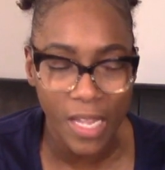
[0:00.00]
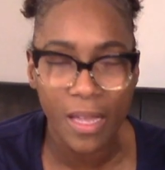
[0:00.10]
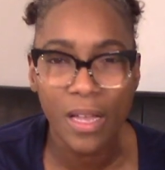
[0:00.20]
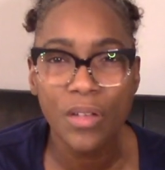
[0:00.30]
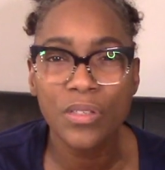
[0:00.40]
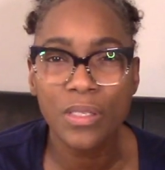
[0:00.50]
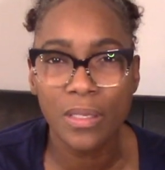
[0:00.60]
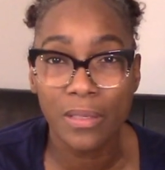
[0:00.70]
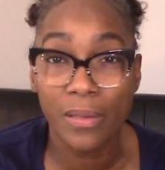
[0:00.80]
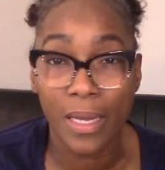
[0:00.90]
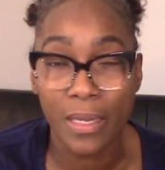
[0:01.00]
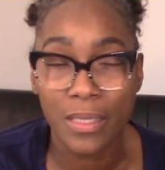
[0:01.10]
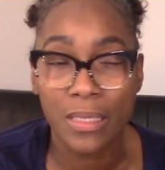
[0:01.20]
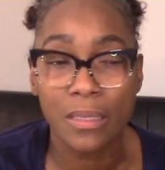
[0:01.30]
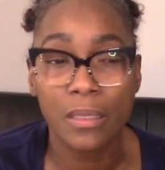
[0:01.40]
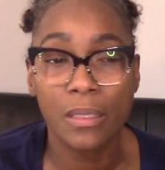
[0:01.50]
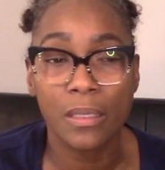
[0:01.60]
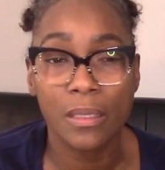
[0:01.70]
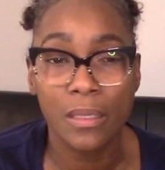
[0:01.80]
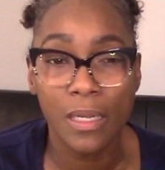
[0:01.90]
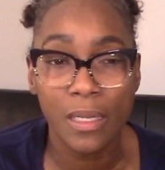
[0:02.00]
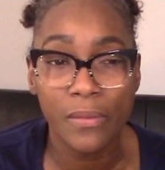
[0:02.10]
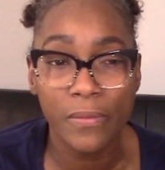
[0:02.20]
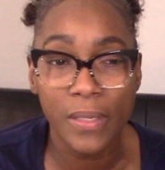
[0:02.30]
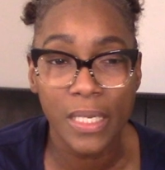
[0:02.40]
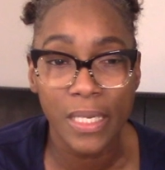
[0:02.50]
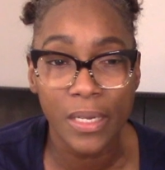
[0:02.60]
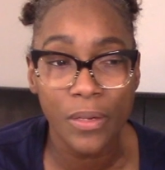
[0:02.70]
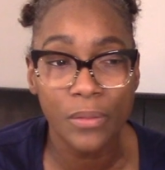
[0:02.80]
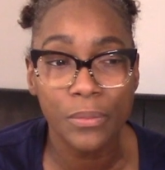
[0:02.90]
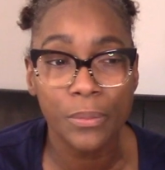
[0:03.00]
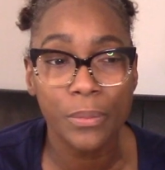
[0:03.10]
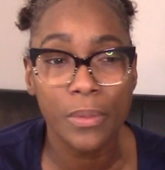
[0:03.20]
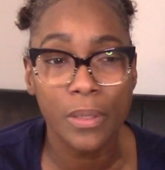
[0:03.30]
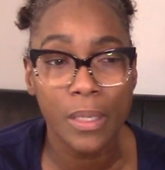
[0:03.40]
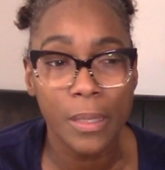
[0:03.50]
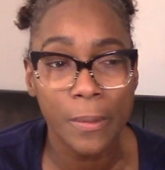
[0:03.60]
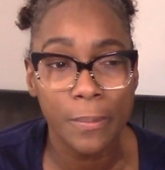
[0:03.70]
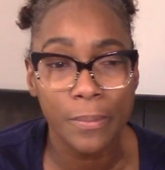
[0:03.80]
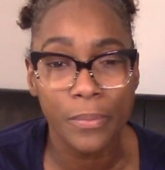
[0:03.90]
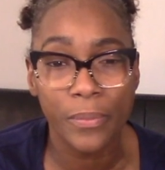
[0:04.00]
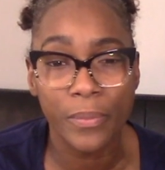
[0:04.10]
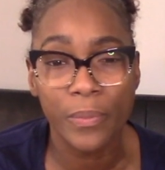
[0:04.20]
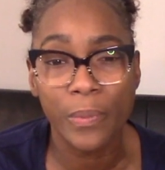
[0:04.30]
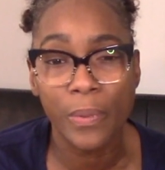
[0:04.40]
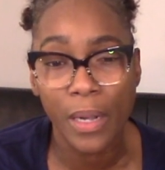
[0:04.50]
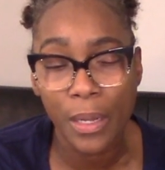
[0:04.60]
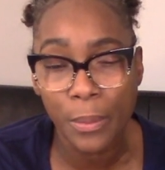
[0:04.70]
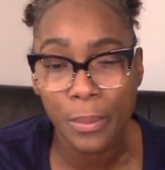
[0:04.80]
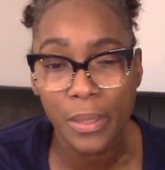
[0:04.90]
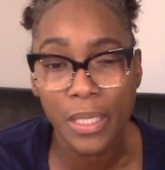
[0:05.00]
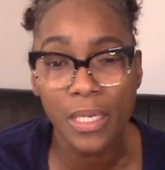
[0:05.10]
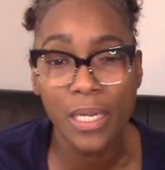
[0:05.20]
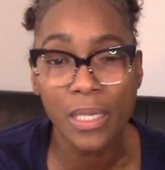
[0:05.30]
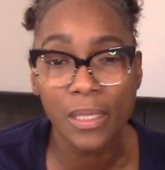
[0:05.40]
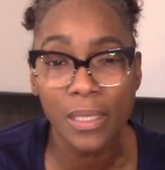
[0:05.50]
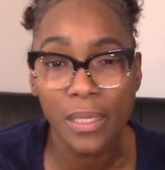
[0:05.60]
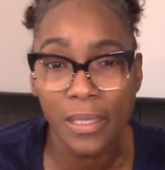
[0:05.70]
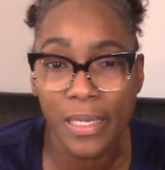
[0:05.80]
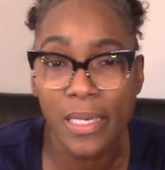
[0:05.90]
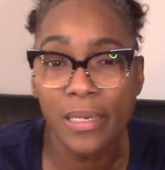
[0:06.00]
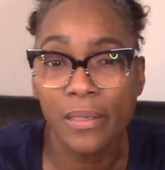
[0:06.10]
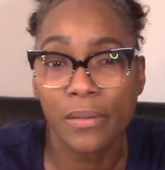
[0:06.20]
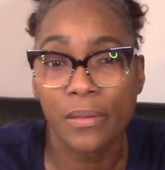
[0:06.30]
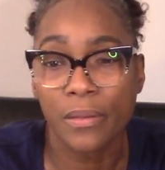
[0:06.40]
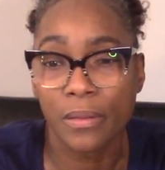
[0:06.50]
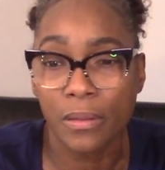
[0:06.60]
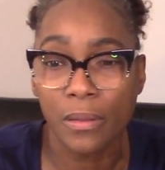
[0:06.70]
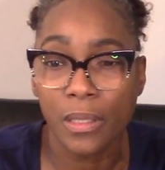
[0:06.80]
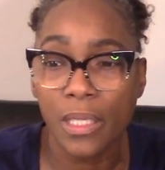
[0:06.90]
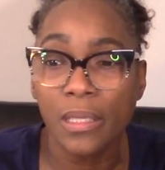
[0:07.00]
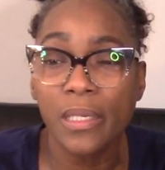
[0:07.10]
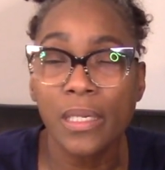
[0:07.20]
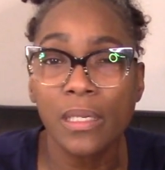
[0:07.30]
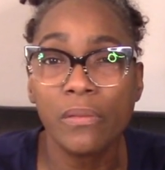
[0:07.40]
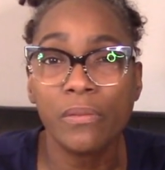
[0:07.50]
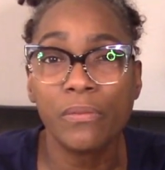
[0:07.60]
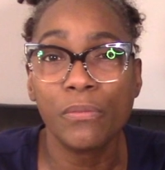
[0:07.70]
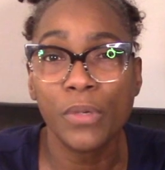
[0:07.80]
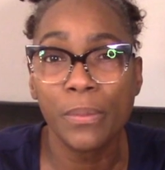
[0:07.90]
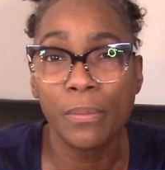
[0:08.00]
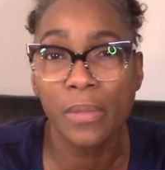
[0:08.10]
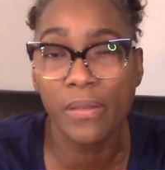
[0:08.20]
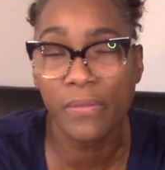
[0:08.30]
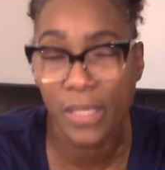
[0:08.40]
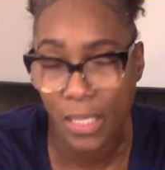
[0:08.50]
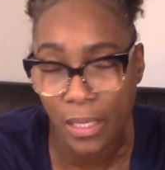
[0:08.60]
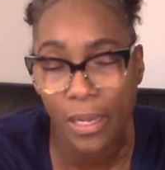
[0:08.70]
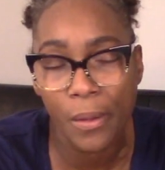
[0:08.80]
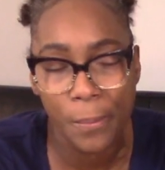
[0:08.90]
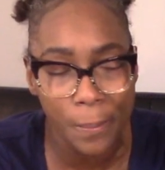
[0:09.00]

I'll see you guys in another video. Um, probably another clean, clean with me video.